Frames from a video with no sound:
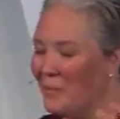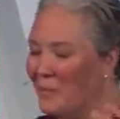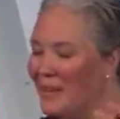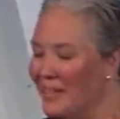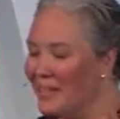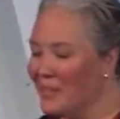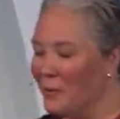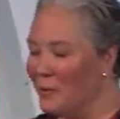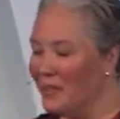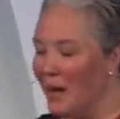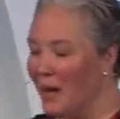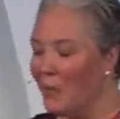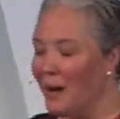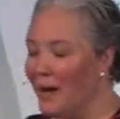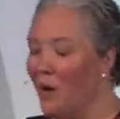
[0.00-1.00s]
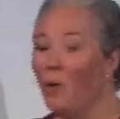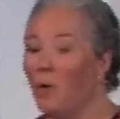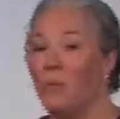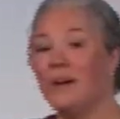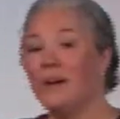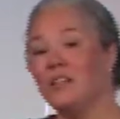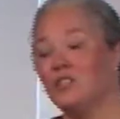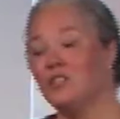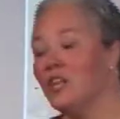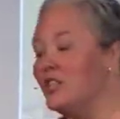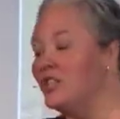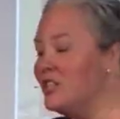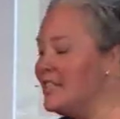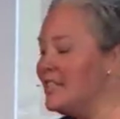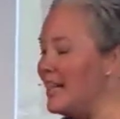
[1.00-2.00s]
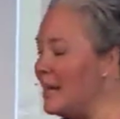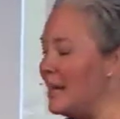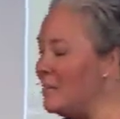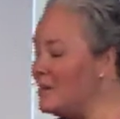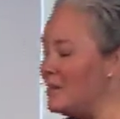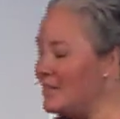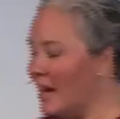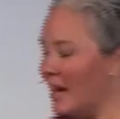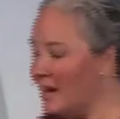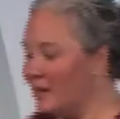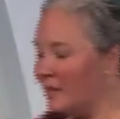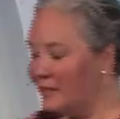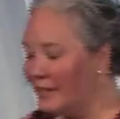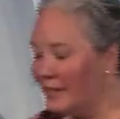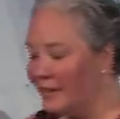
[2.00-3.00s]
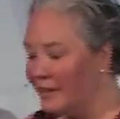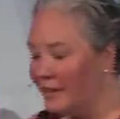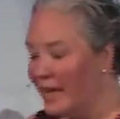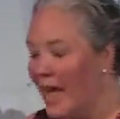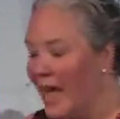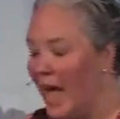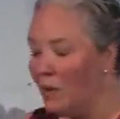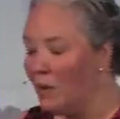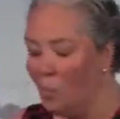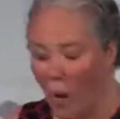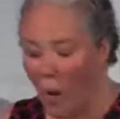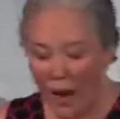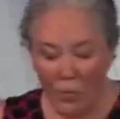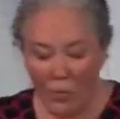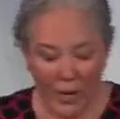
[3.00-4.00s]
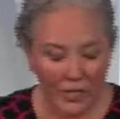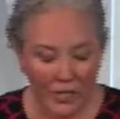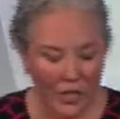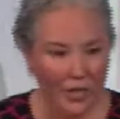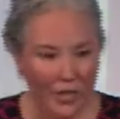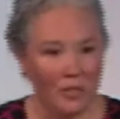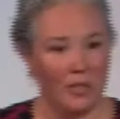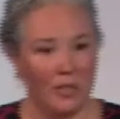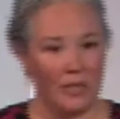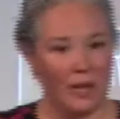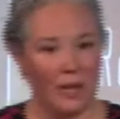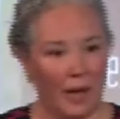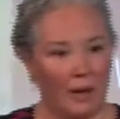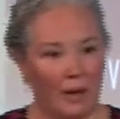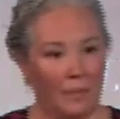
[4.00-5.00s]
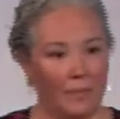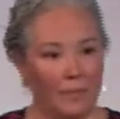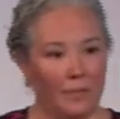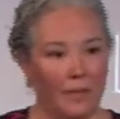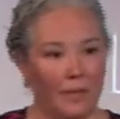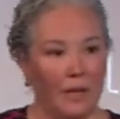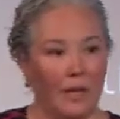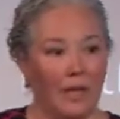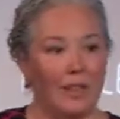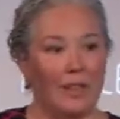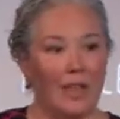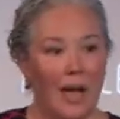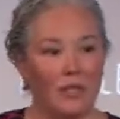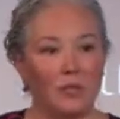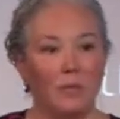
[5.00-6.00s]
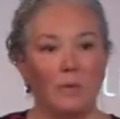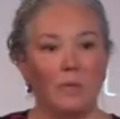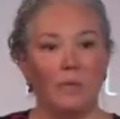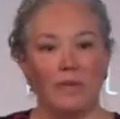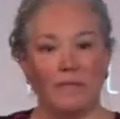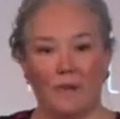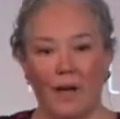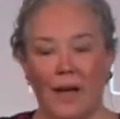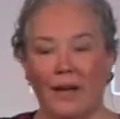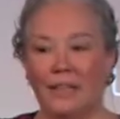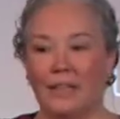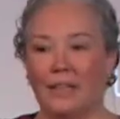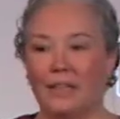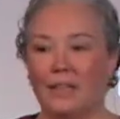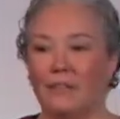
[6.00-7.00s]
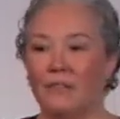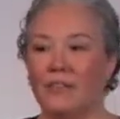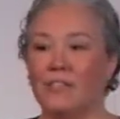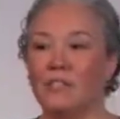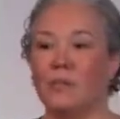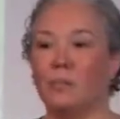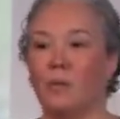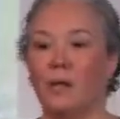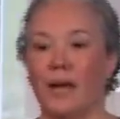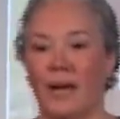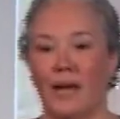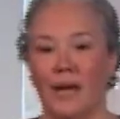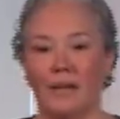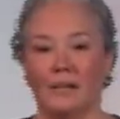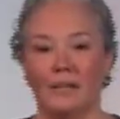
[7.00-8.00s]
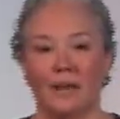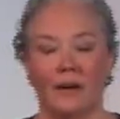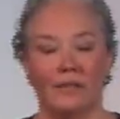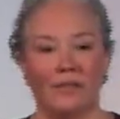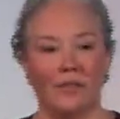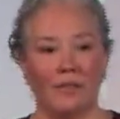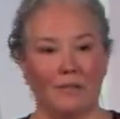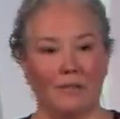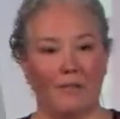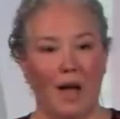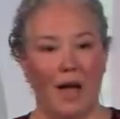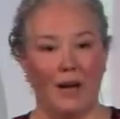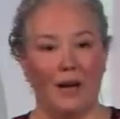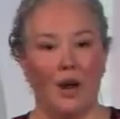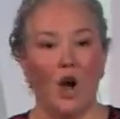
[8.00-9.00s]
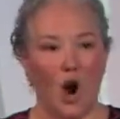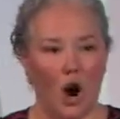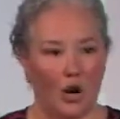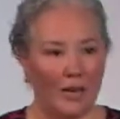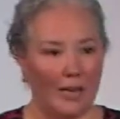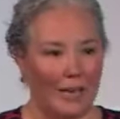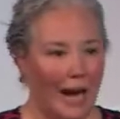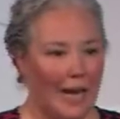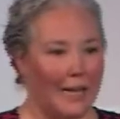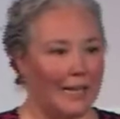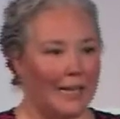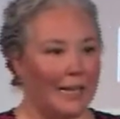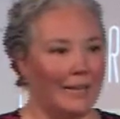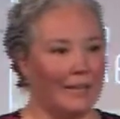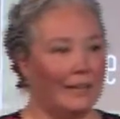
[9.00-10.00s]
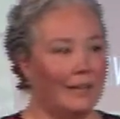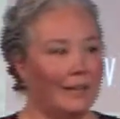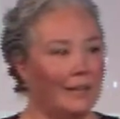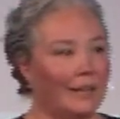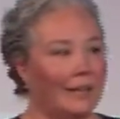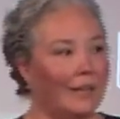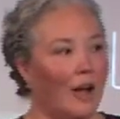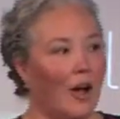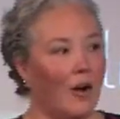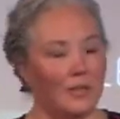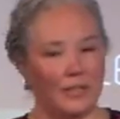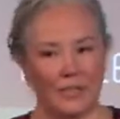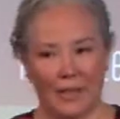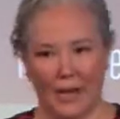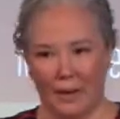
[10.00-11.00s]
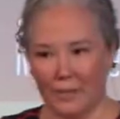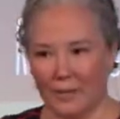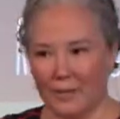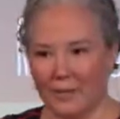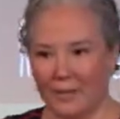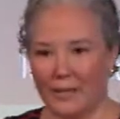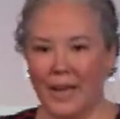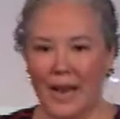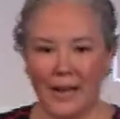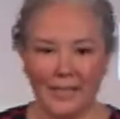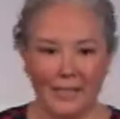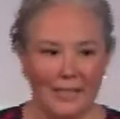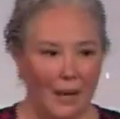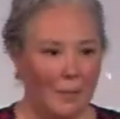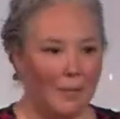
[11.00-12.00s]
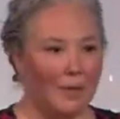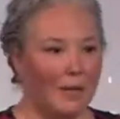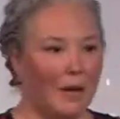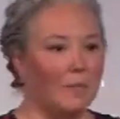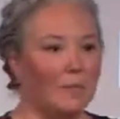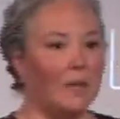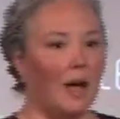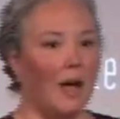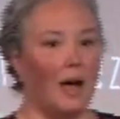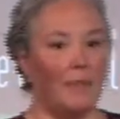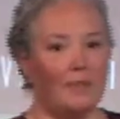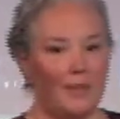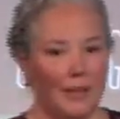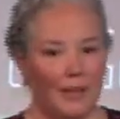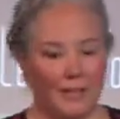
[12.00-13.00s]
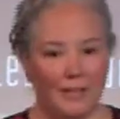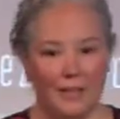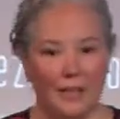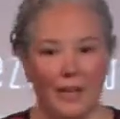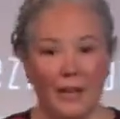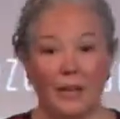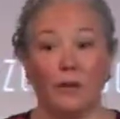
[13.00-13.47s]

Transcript: We can do it that way, or we can change the game entirely. And when we change the game, that's when we find that the invisible hands of the divine are guiding our steps. The next step becomes obvious.